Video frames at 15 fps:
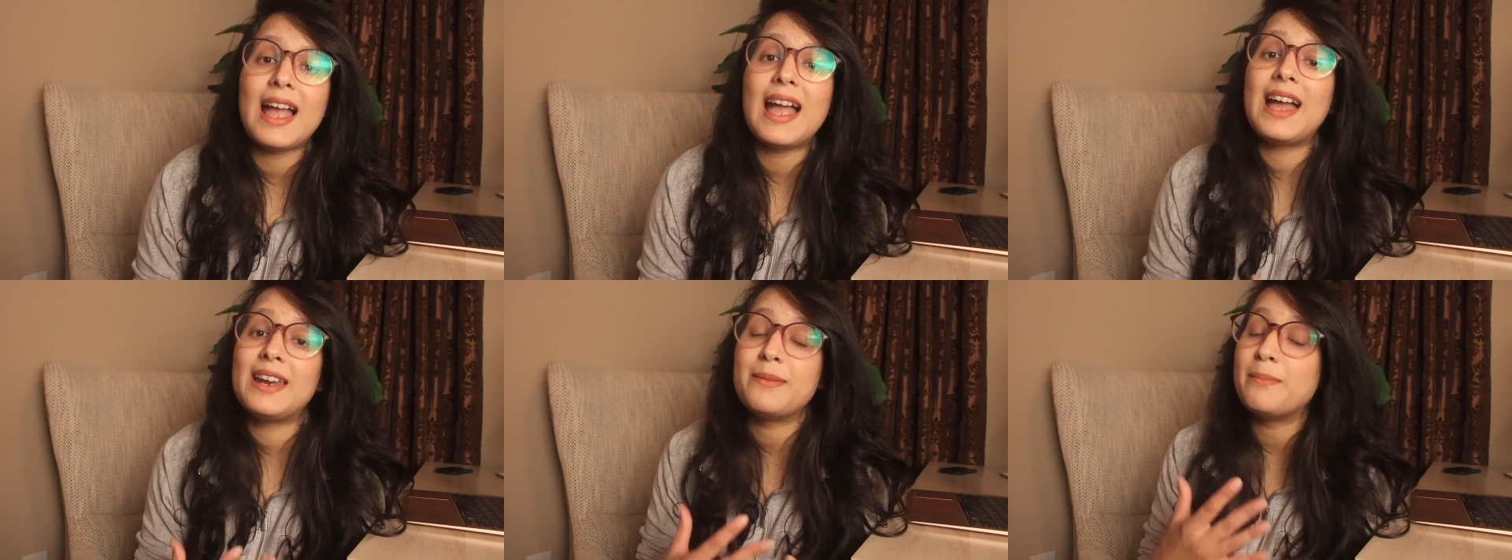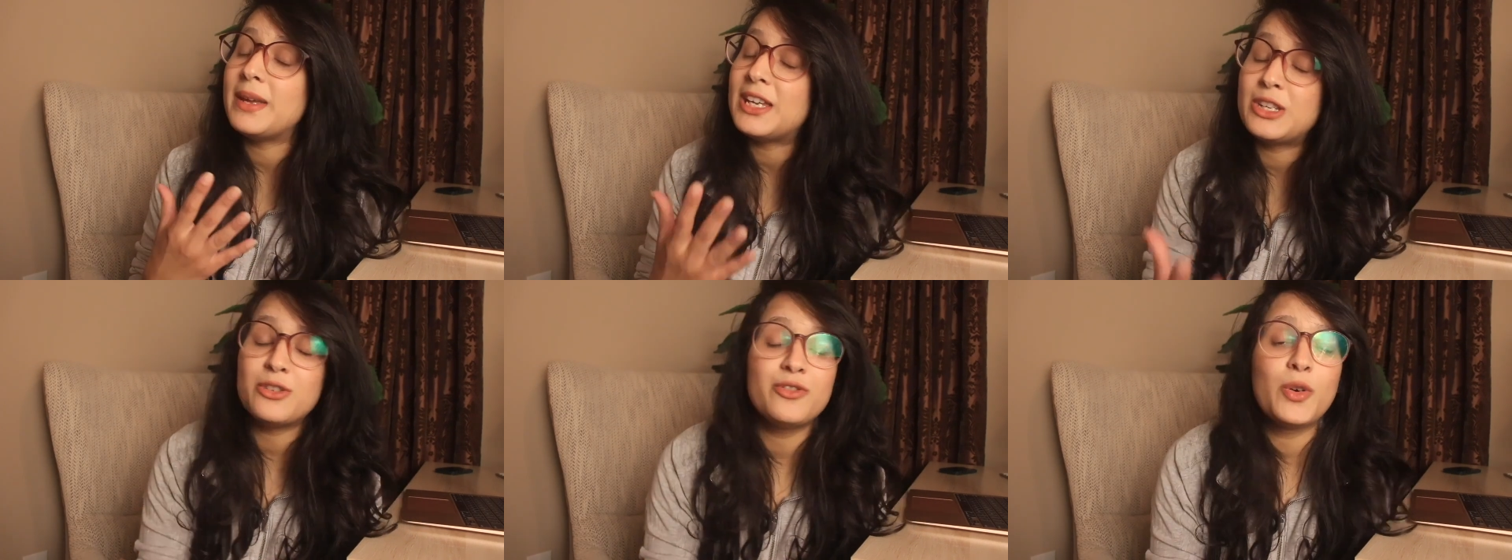and
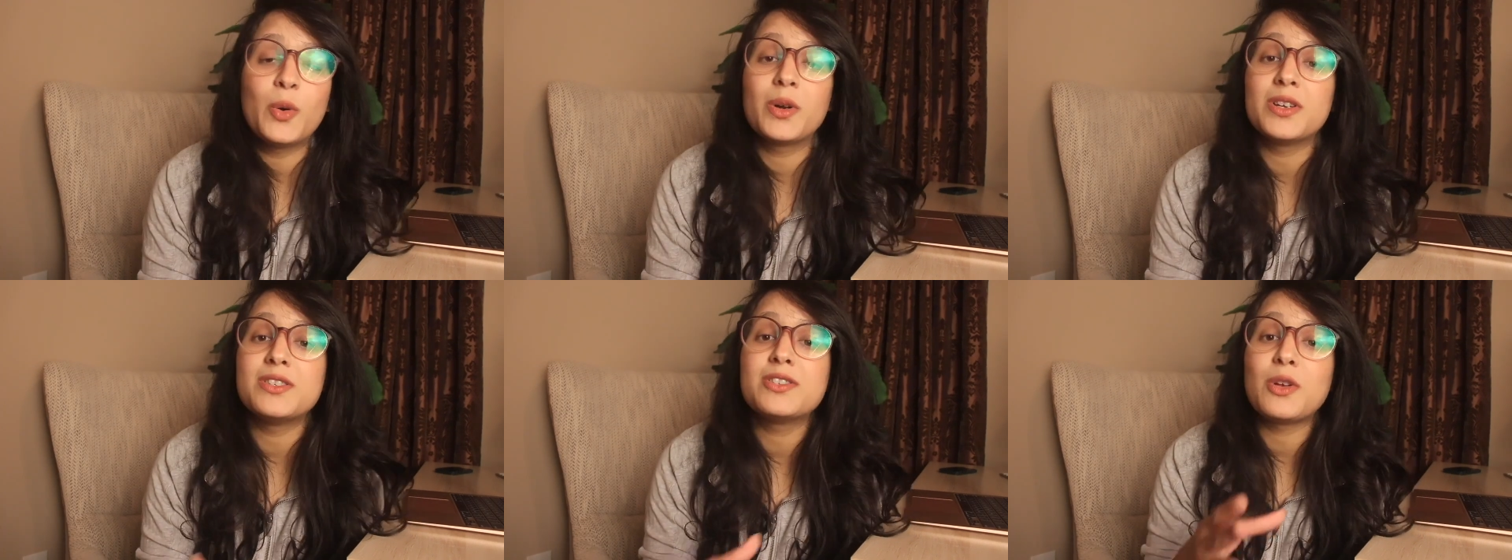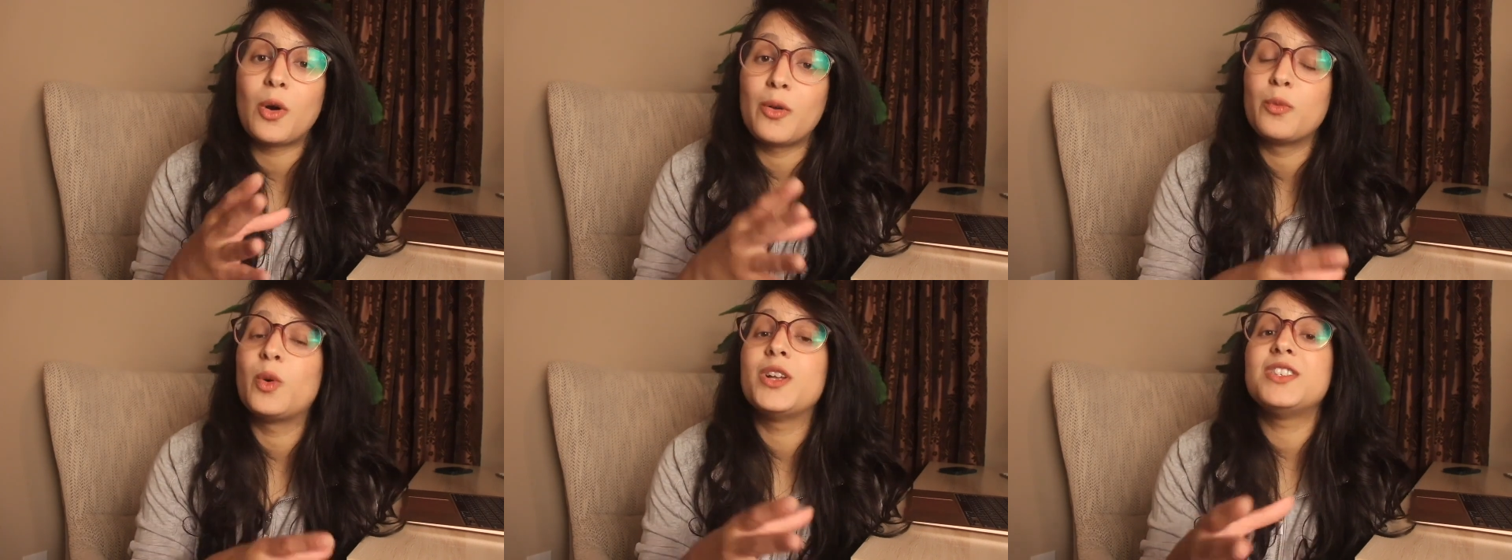make you focus
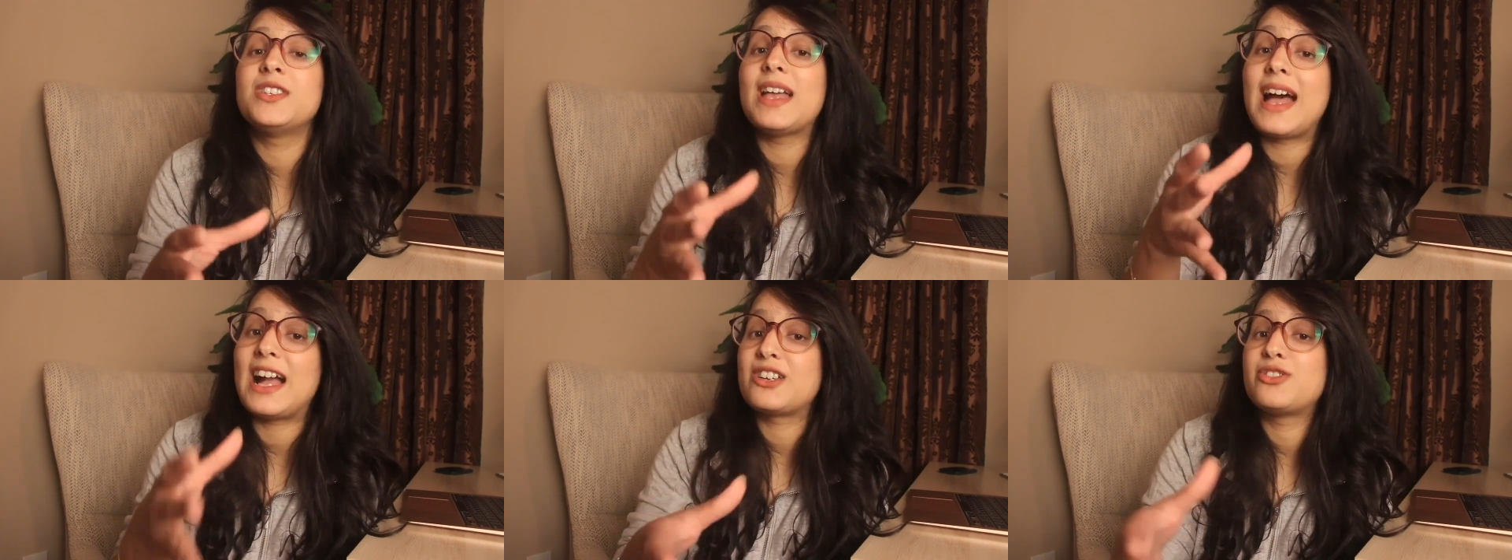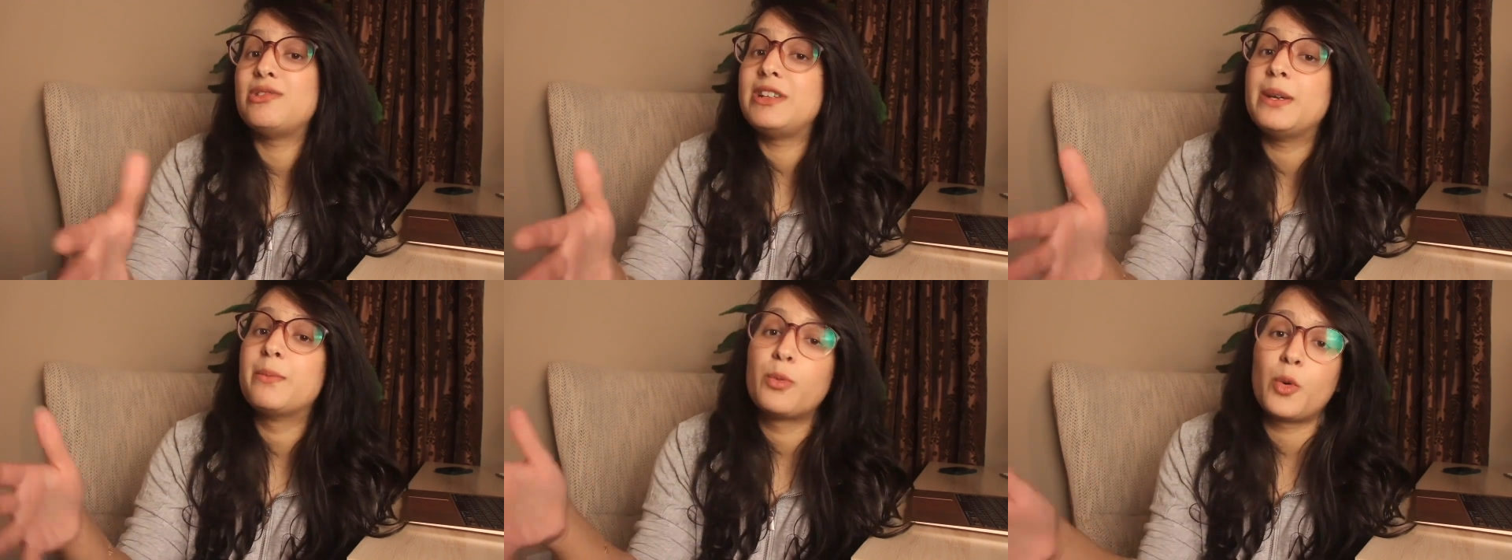on what's
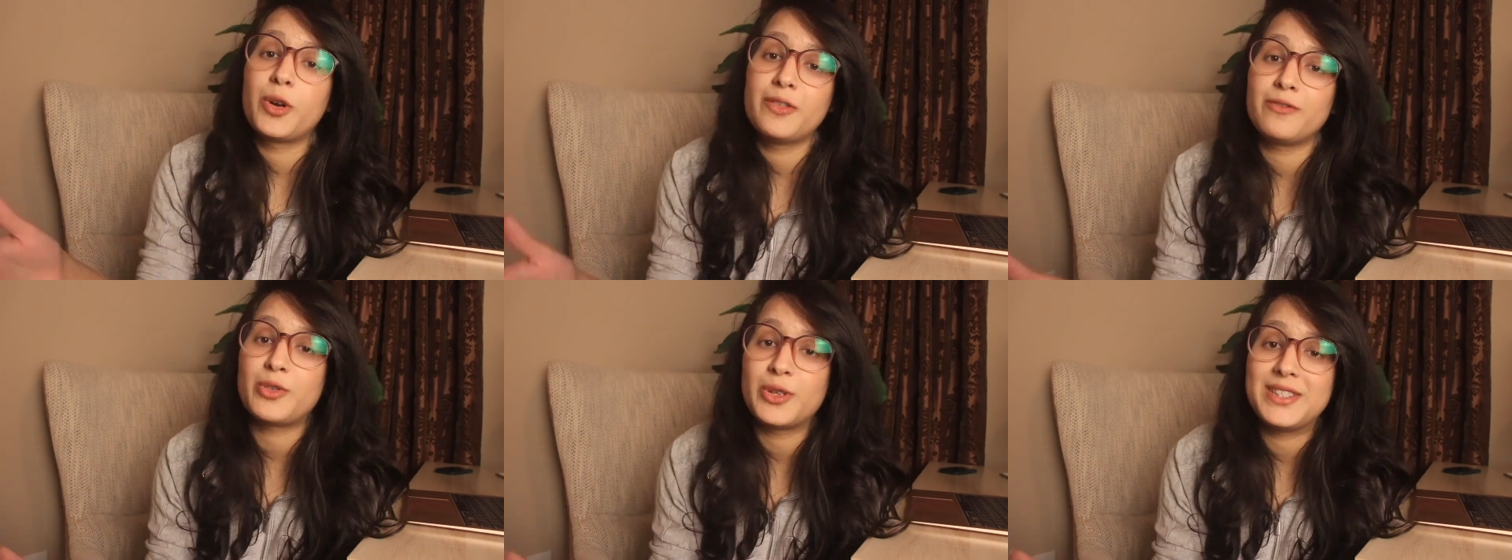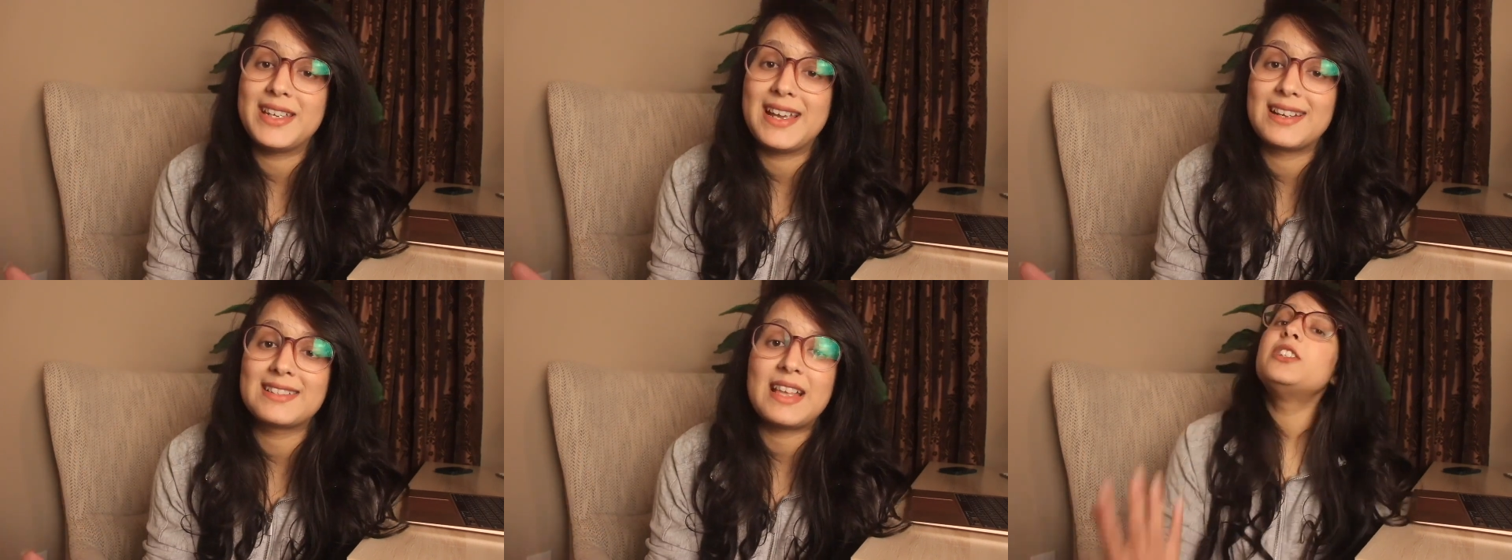actually important for
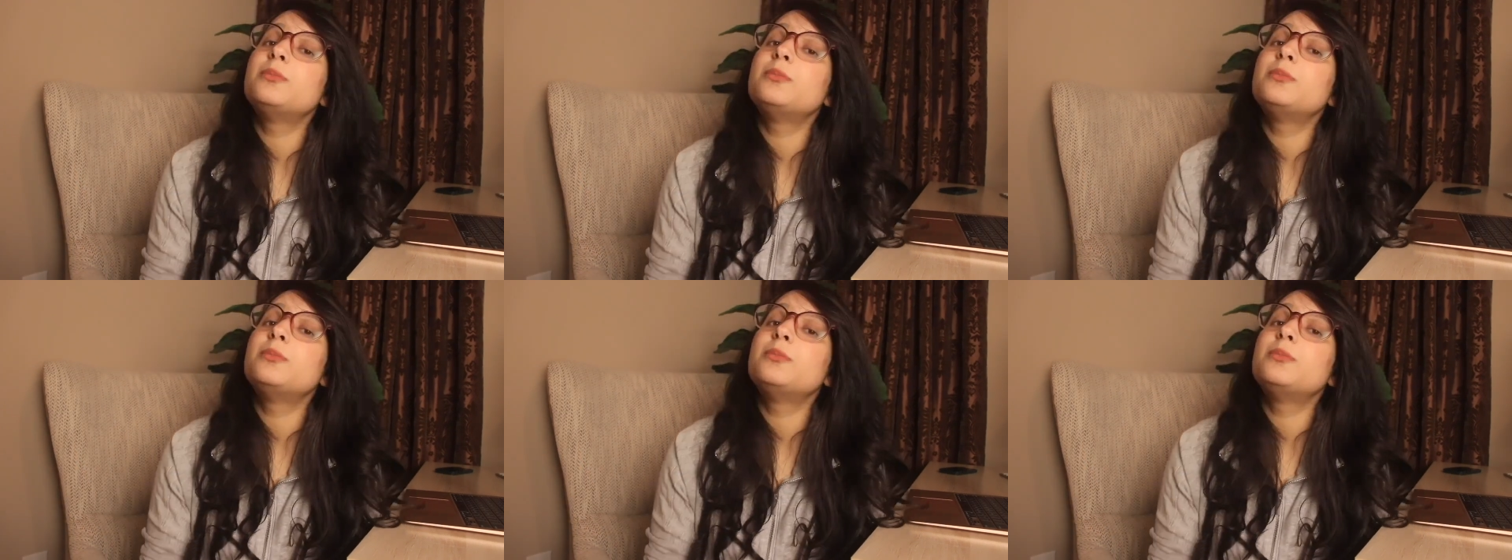the exam.